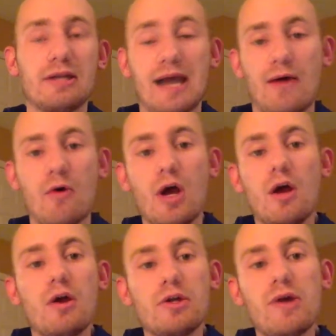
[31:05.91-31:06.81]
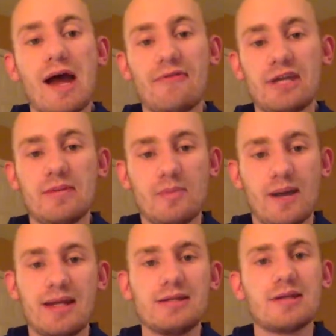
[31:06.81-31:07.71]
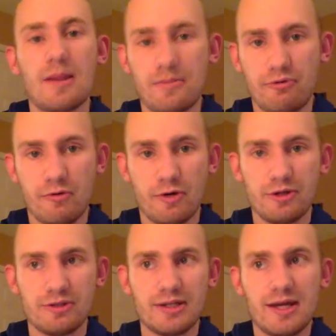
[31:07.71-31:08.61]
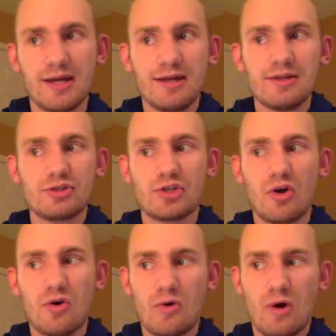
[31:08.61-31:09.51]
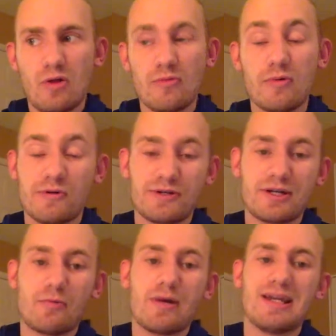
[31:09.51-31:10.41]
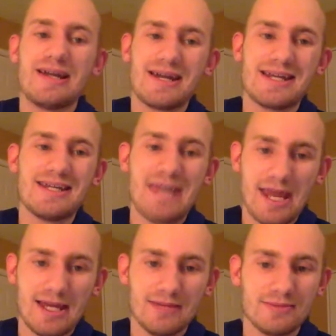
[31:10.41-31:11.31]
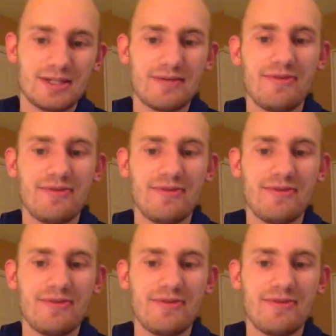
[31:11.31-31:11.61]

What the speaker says: Now, you have to keep in mind he's on the Brewers, so are the Brewers going to win a lot of games?